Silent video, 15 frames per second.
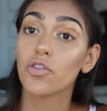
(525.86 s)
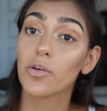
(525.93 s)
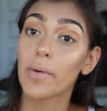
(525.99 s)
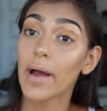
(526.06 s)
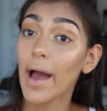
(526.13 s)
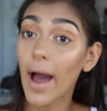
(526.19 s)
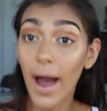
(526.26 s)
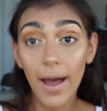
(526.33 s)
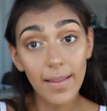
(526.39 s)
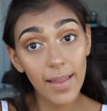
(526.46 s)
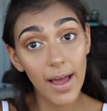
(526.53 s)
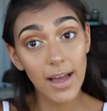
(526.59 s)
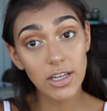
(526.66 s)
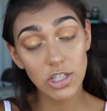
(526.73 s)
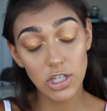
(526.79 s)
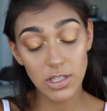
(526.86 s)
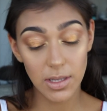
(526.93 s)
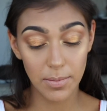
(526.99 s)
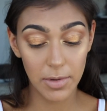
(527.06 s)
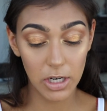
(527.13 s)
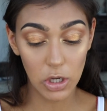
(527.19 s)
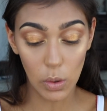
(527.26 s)
for my eyelashes,
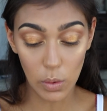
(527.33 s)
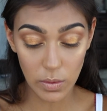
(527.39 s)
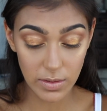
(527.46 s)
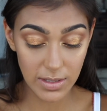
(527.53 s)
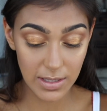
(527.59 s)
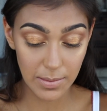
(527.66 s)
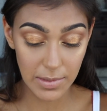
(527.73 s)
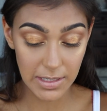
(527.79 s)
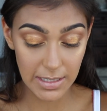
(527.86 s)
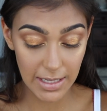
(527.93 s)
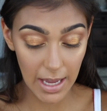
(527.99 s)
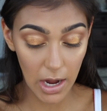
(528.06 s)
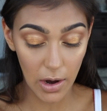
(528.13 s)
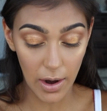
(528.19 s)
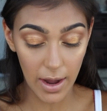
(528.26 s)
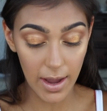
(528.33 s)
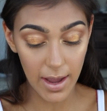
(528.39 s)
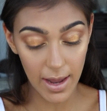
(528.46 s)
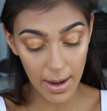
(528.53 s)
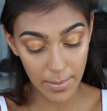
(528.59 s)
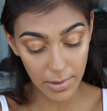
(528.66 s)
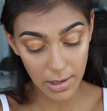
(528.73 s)
I'm going to go in with some mascara,
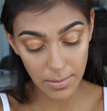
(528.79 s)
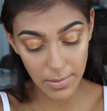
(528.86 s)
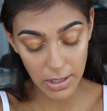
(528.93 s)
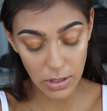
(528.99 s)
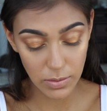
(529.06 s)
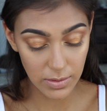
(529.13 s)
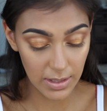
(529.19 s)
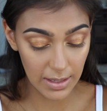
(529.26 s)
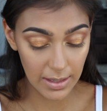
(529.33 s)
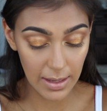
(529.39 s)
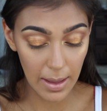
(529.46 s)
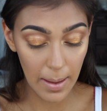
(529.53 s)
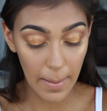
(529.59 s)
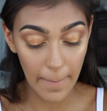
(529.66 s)
and I'm going to be using